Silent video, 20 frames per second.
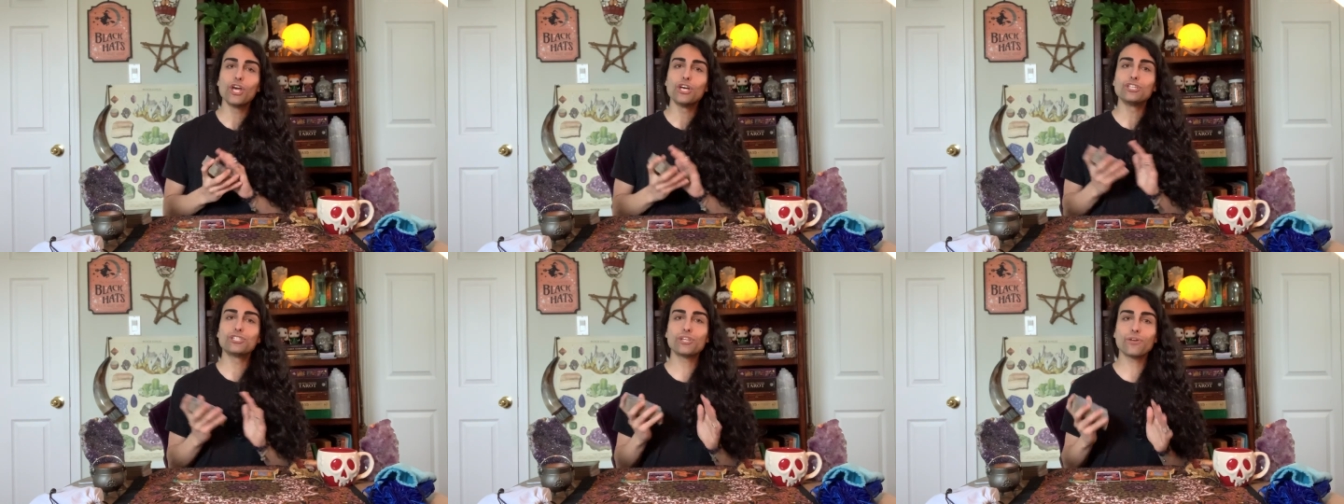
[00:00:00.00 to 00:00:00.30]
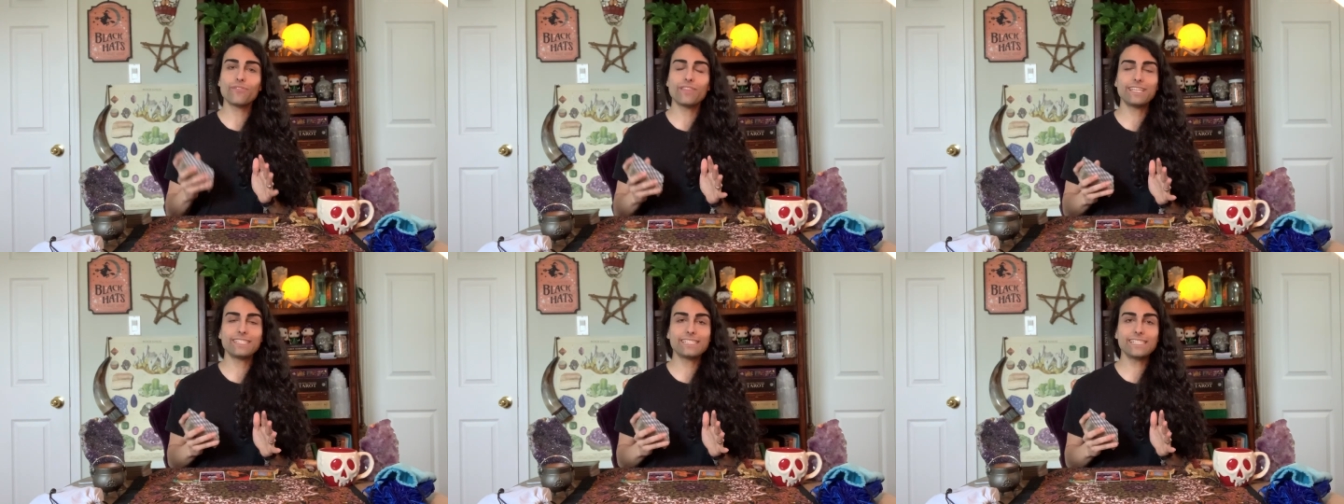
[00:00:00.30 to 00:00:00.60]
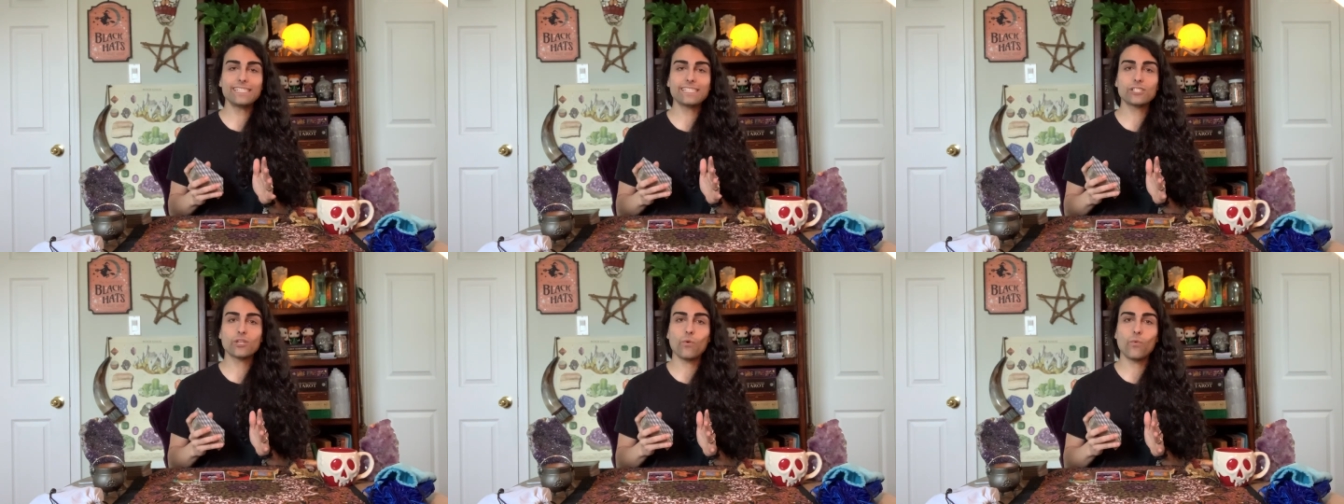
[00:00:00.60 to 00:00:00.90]
So this
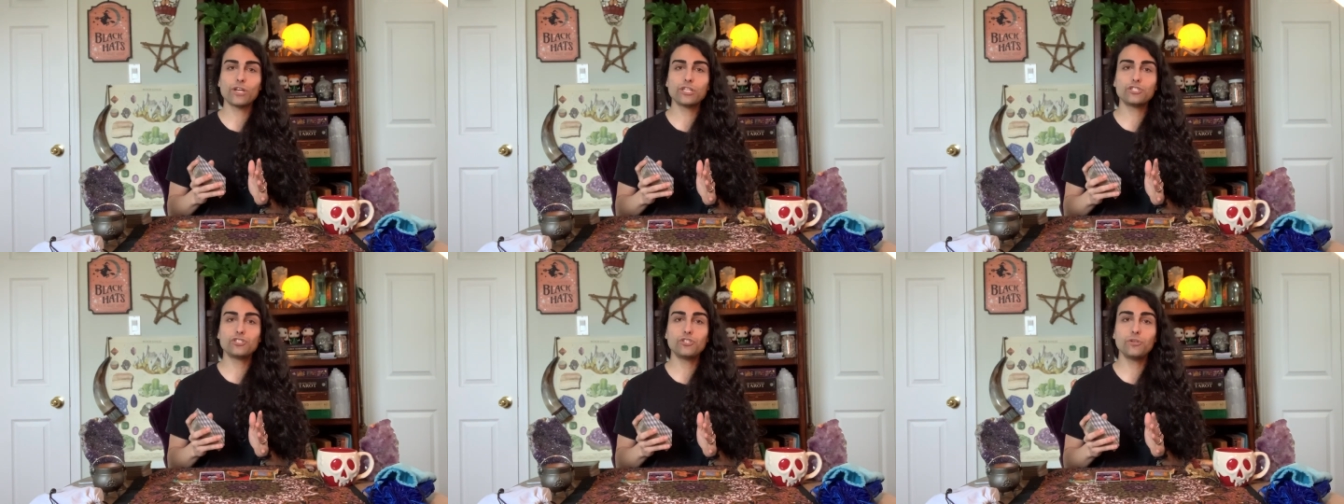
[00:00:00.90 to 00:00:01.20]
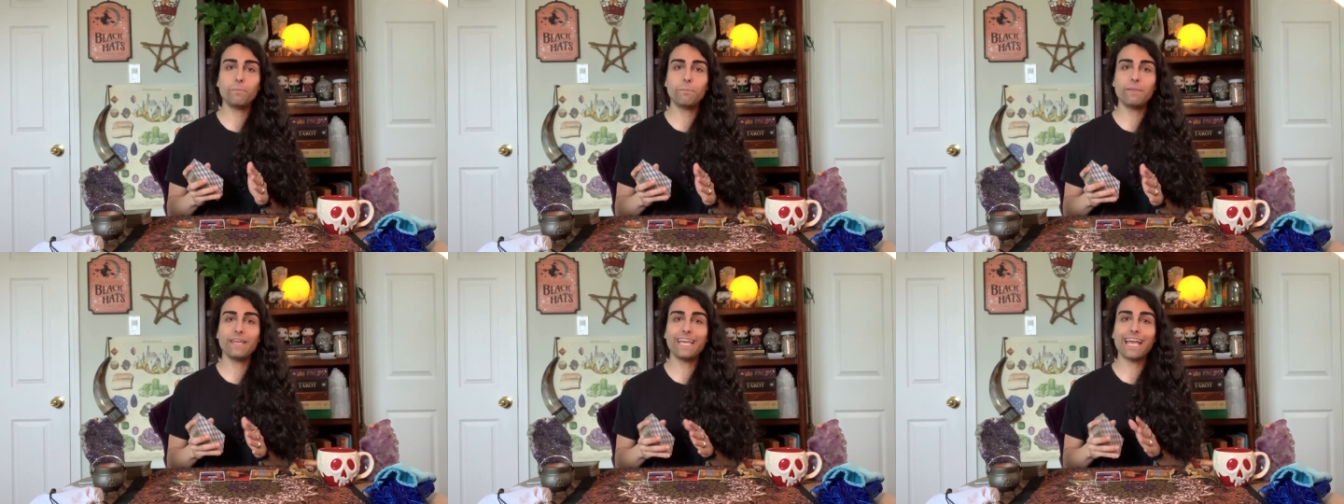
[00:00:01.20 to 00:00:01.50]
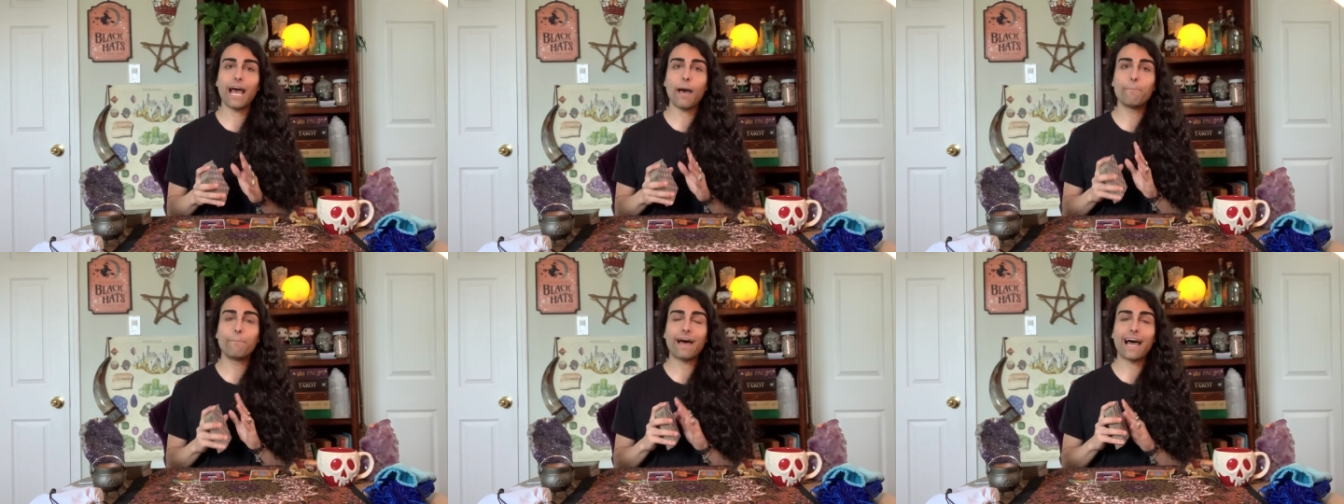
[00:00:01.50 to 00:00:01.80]
is going to be
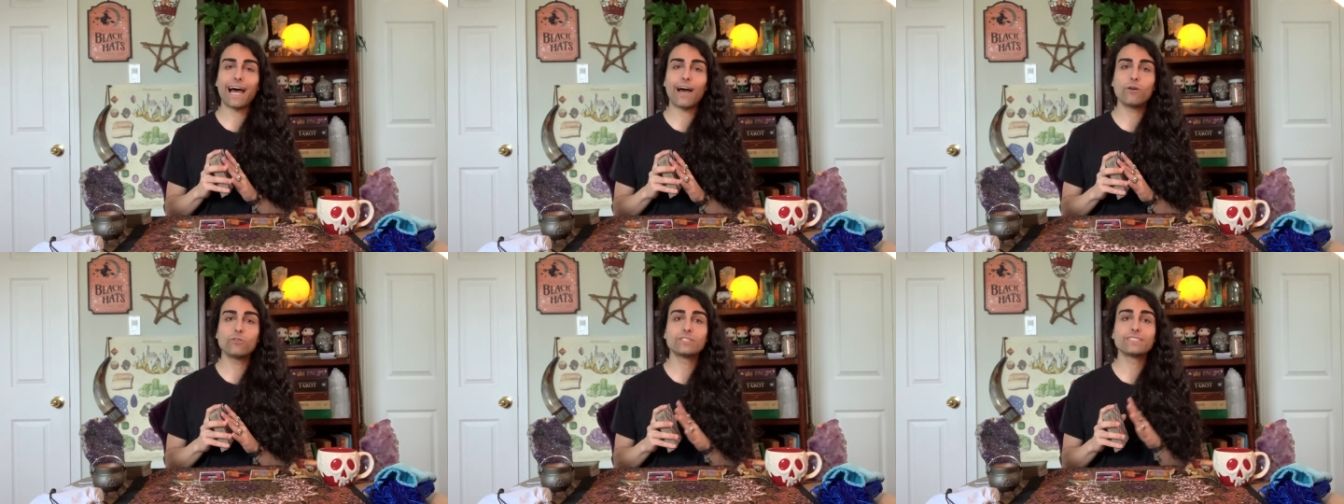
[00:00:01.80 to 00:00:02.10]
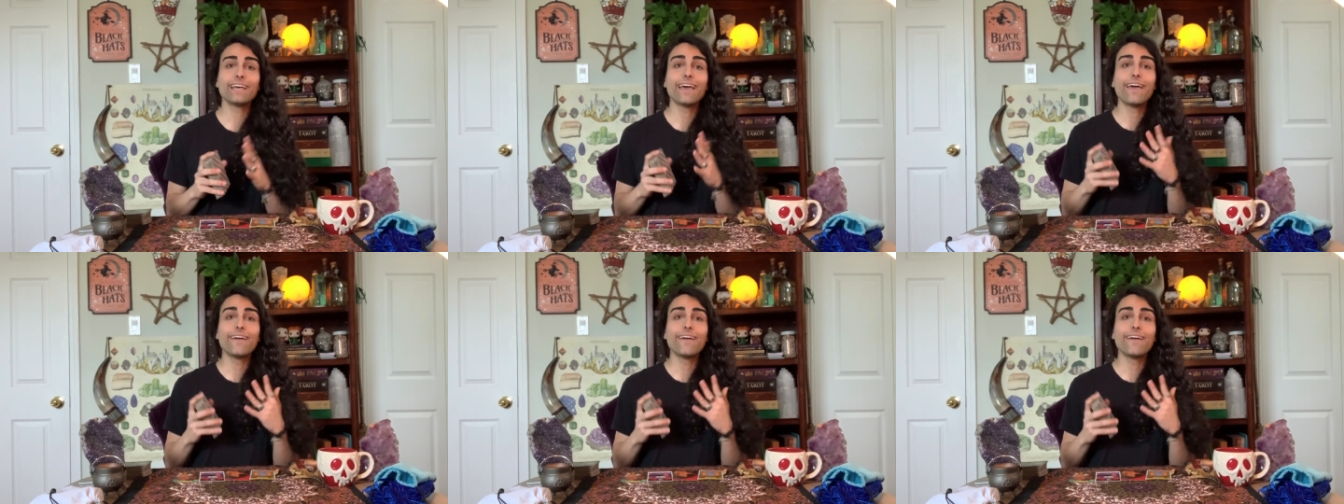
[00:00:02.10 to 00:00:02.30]
about